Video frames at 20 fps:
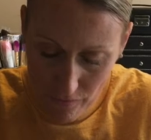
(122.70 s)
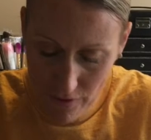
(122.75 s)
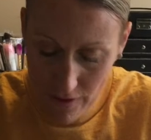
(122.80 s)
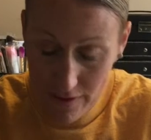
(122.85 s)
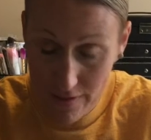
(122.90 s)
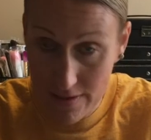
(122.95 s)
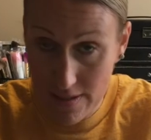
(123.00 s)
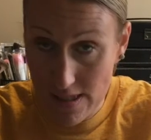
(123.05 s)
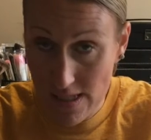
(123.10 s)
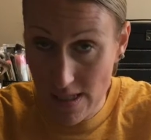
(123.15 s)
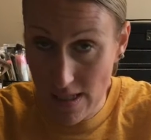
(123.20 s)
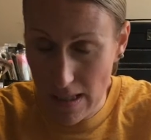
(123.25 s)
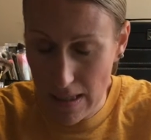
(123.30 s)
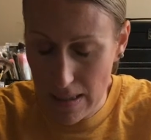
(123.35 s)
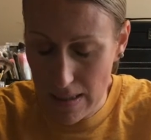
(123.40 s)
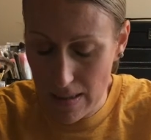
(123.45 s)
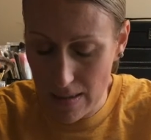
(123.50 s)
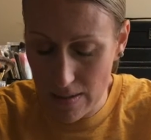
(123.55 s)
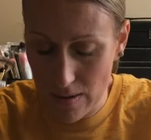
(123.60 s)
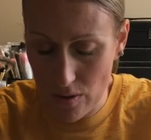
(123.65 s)
feeling this
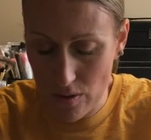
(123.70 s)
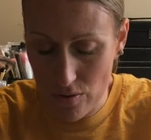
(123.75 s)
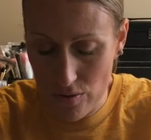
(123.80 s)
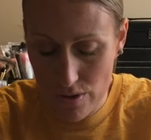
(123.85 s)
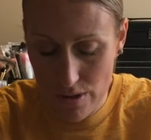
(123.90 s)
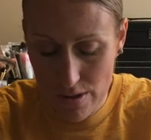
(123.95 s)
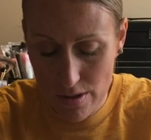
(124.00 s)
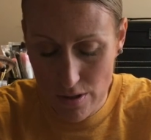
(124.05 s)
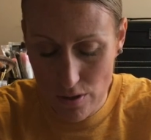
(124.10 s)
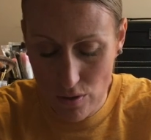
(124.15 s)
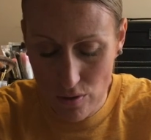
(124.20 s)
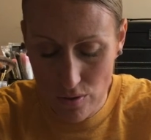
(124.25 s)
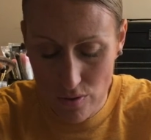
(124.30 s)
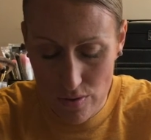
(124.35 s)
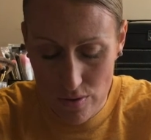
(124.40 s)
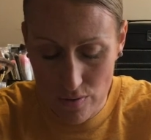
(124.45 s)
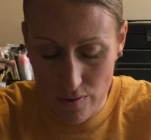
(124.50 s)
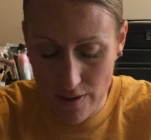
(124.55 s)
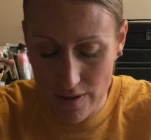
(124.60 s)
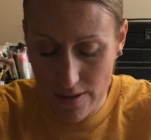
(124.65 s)
color. I know there was two. There was
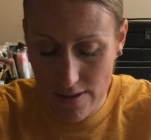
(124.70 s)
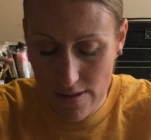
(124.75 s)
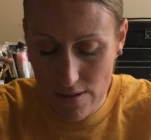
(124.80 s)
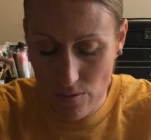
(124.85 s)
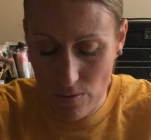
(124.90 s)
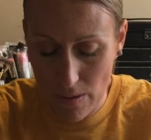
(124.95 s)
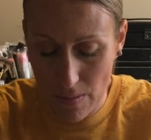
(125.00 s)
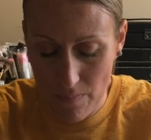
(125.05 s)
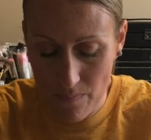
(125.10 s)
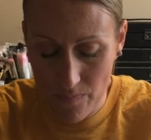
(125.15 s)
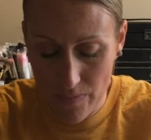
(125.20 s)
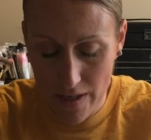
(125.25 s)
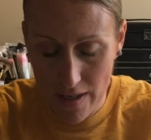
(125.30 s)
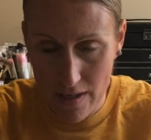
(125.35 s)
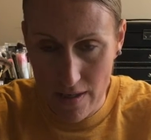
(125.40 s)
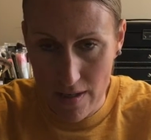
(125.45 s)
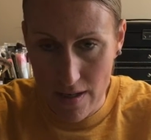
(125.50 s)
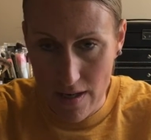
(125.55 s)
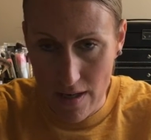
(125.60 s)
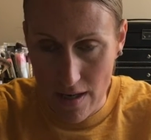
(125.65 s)
one, this one,
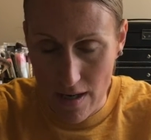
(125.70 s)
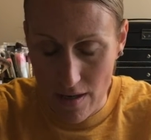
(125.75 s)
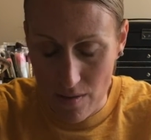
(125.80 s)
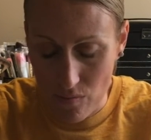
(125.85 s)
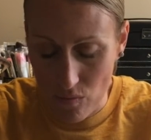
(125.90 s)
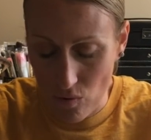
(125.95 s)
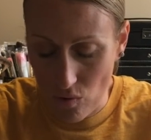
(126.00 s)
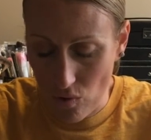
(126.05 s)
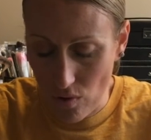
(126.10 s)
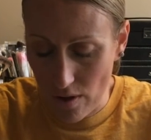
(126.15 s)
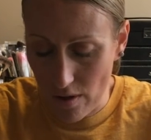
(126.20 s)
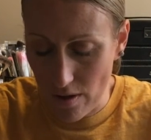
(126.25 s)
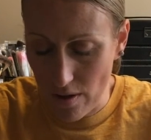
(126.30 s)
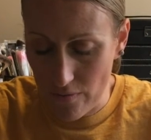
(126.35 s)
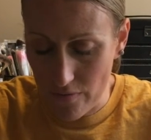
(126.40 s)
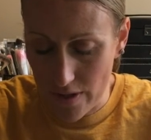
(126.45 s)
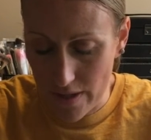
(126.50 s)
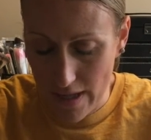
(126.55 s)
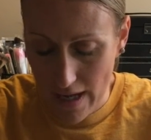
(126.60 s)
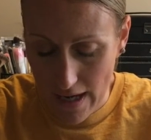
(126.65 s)
and more of
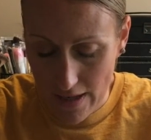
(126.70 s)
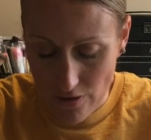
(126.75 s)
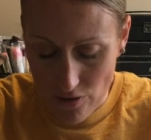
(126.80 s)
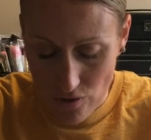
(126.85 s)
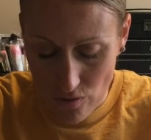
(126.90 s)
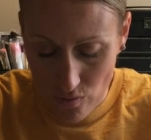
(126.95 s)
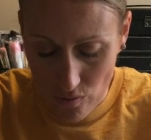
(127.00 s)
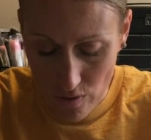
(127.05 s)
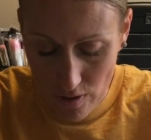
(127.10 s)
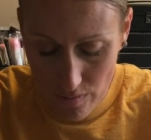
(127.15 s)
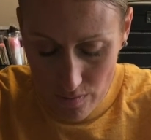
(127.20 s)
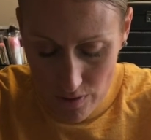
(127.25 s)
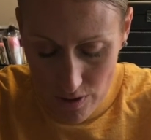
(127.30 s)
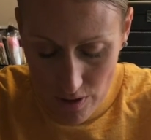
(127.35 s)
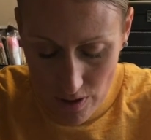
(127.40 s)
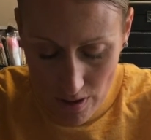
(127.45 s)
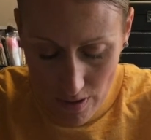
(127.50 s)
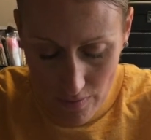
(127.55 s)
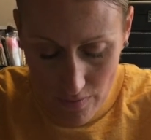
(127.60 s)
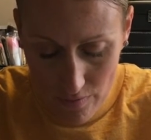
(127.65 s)
a natural one, which
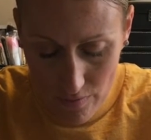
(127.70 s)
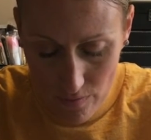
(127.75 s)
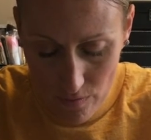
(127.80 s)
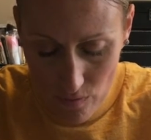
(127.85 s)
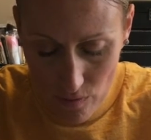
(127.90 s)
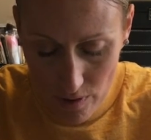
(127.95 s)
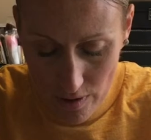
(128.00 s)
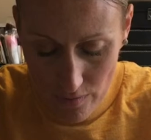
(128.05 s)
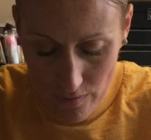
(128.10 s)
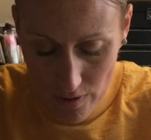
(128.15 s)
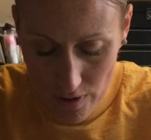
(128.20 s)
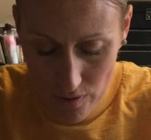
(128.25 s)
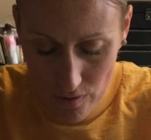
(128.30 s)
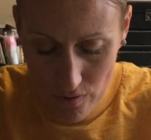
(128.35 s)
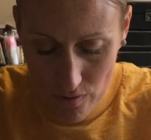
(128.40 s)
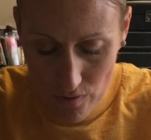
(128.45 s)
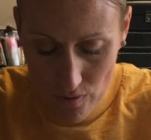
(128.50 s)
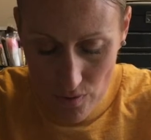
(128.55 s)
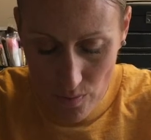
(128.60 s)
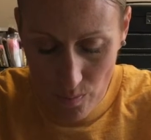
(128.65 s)
I would have
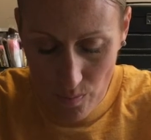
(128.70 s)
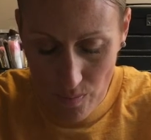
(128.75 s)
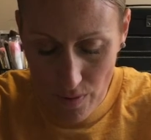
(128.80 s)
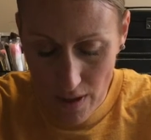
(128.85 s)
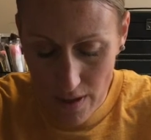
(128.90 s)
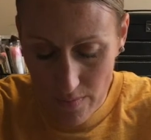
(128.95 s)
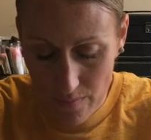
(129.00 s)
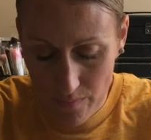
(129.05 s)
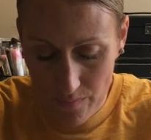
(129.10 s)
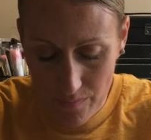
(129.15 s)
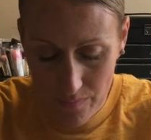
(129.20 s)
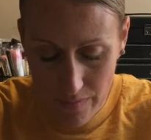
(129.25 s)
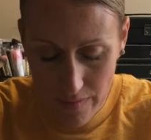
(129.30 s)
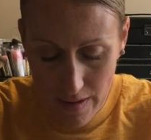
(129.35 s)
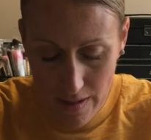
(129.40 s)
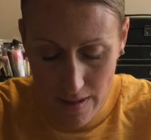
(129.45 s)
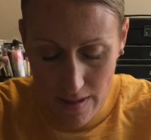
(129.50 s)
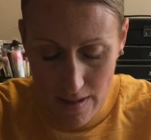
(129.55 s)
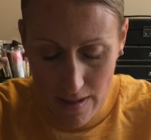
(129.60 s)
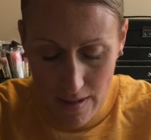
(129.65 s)
used. But,
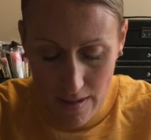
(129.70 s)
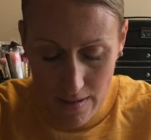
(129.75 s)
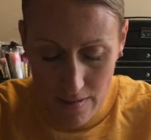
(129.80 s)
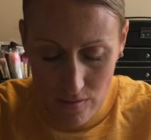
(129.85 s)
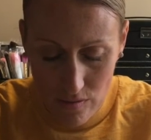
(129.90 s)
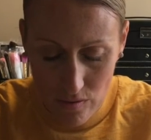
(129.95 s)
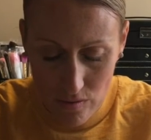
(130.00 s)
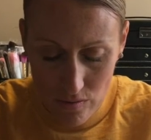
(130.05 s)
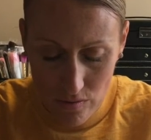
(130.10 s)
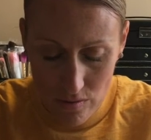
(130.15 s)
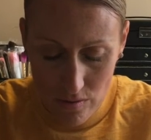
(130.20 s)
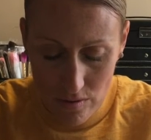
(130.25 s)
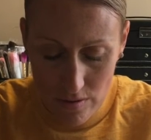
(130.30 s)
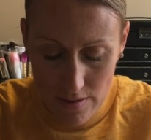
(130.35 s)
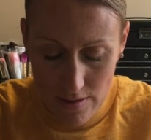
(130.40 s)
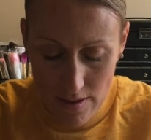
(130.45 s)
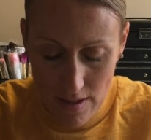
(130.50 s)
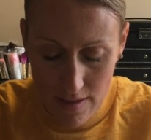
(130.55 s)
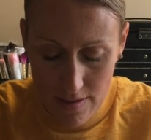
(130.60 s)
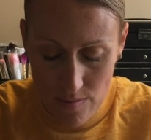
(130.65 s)
ooh, good
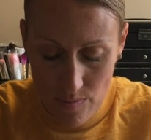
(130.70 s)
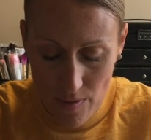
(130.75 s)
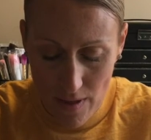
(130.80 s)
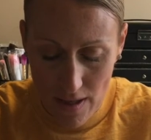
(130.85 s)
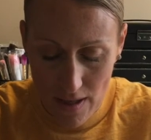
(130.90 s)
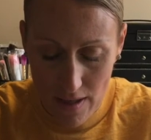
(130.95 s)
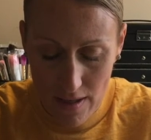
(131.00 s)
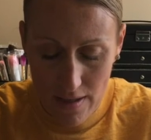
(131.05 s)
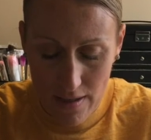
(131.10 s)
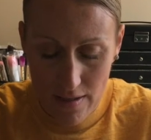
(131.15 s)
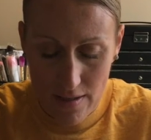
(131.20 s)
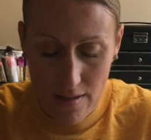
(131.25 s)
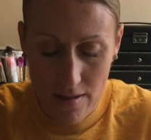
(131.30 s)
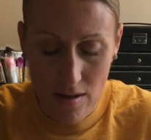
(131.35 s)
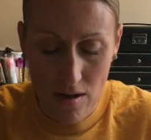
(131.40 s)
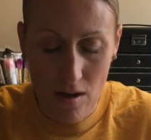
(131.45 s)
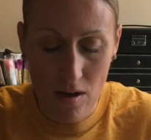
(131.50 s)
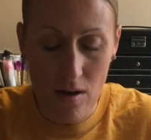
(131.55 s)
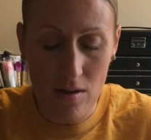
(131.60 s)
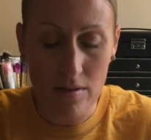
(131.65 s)
size pan.
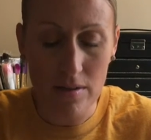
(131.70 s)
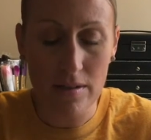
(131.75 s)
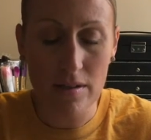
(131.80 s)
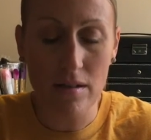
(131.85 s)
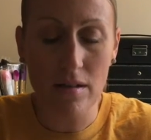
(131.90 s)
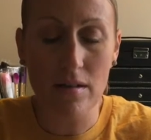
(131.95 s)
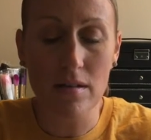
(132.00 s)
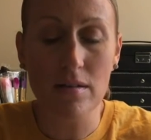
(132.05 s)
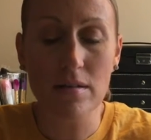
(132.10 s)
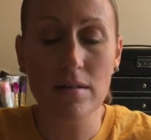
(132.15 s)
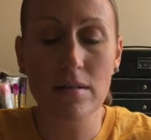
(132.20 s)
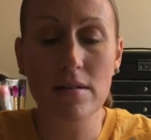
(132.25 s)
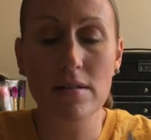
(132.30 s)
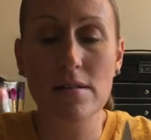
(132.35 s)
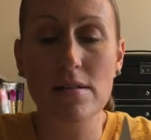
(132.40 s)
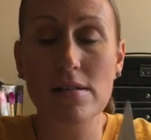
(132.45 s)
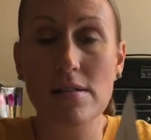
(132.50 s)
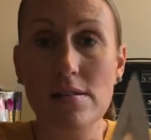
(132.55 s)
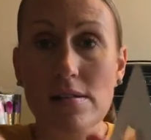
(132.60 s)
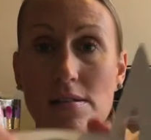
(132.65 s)
All in all,
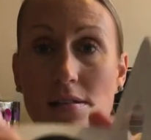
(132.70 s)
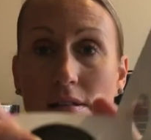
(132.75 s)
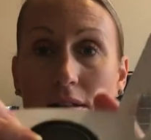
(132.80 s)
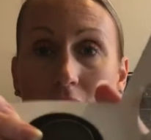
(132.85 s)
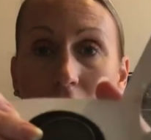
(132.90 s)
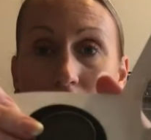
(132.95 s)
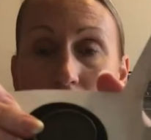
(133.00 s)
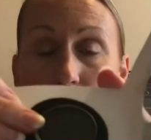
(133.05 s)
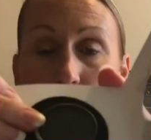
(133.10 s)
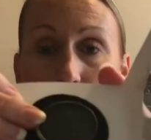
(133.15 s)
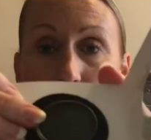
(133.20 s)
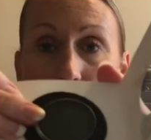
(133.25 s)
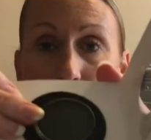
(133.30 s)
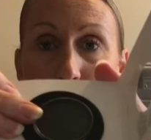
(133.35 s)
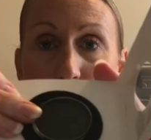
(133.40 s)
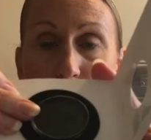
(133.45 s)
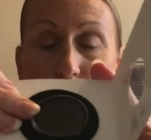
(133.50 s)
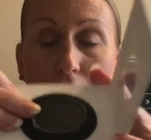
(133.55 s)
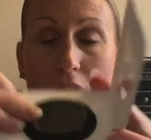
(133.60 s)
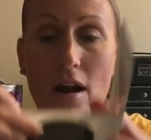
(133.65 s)
still a
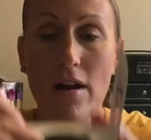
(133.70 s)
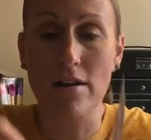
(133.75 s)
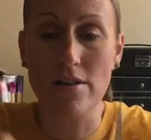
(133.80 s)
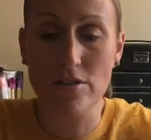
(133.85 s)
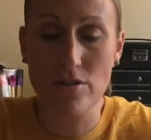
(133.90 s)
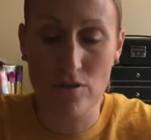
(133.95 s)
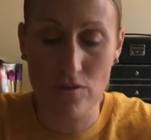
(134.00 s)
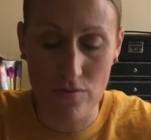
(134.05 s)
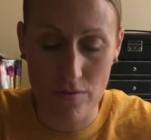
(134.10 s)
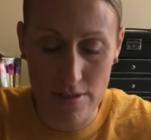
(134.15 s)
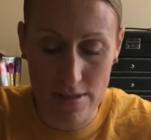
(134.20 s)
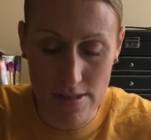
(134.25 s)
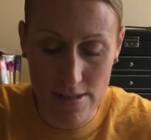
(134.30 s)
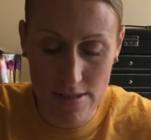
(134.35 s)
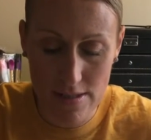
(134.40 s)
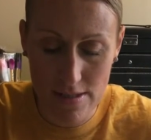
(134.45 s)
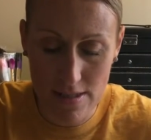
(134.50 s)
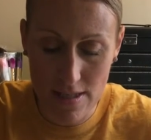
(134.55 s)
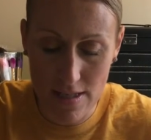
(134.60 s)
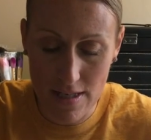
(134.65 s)
great product to
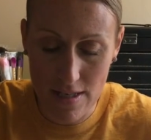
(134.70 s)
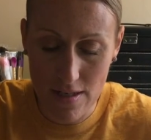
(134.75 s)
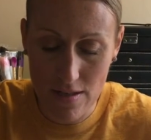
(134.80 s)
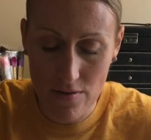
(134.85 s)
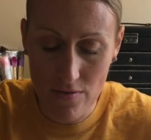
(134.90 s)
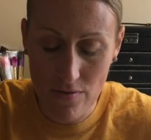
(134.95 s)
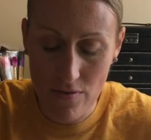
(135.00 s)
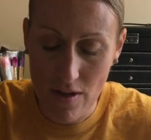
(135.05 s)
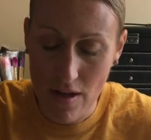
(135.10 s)
receive.